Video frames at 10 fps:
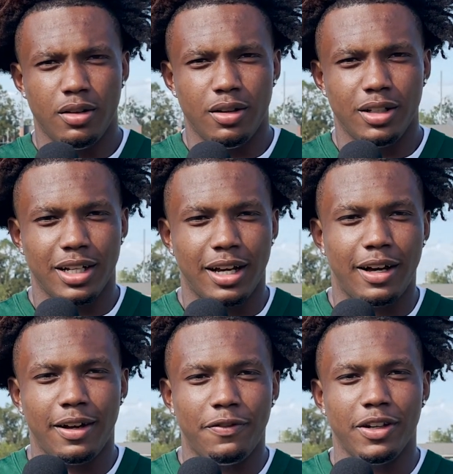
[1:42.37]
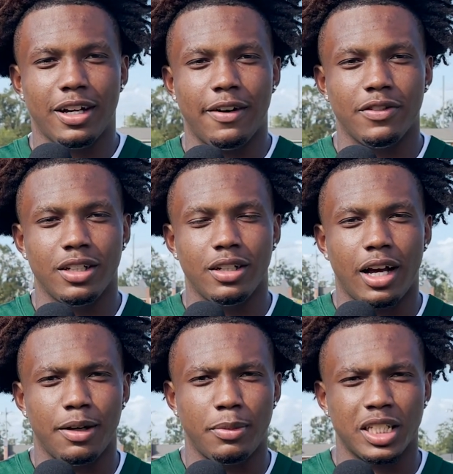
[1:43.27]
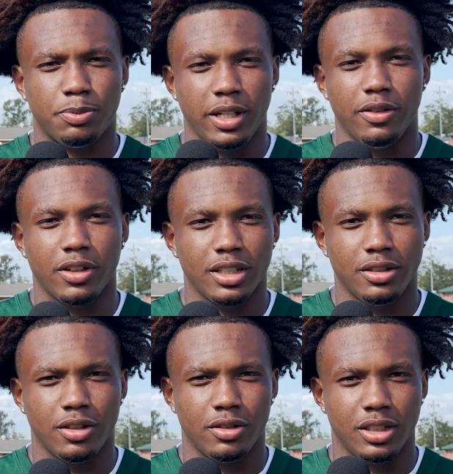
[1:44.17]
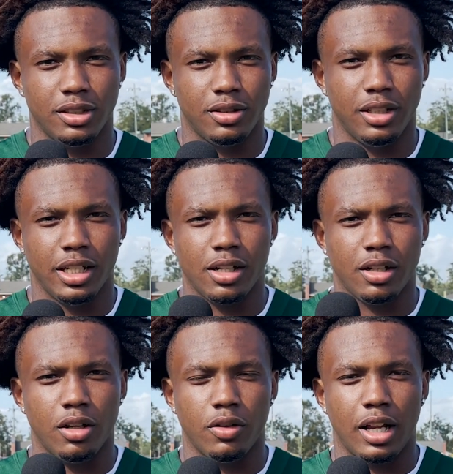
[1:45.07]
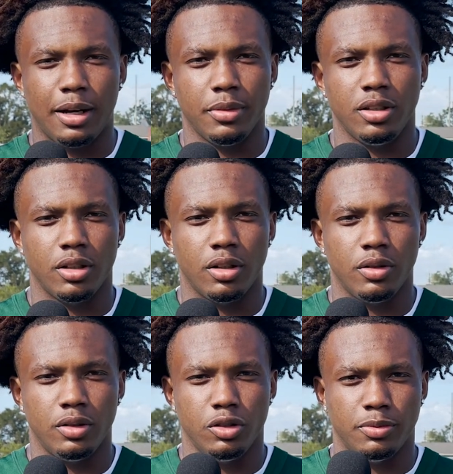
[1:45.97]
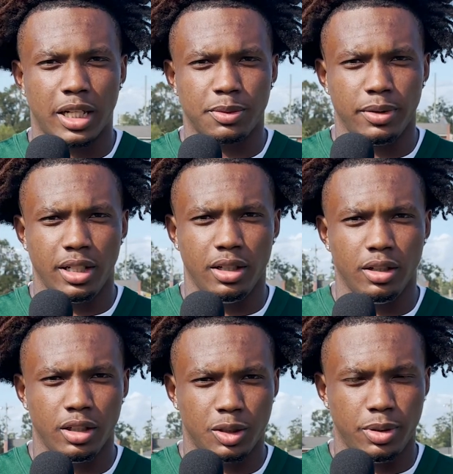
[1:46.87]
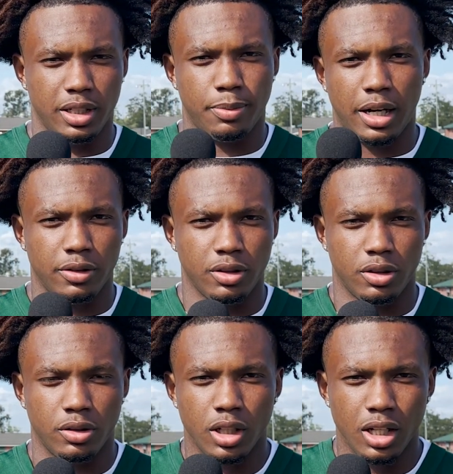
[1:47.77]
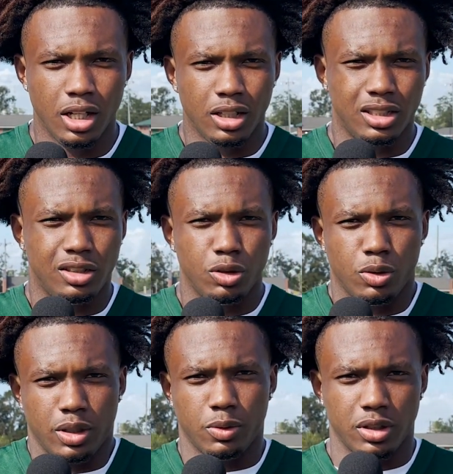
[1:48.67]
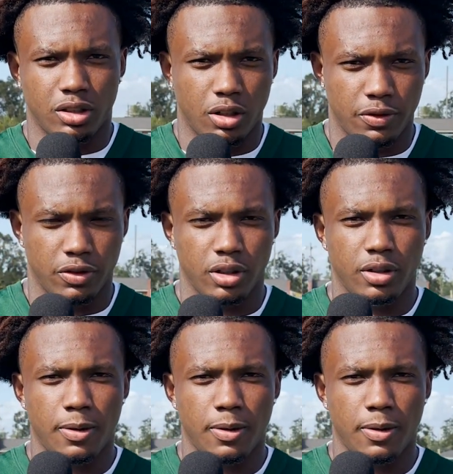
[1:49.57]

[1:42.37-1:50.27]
Yeah, I feel confident in uh, my speed rush. You know, just get under the O lineman. You know, use my speed, speed of power. You know, just do what we was told for.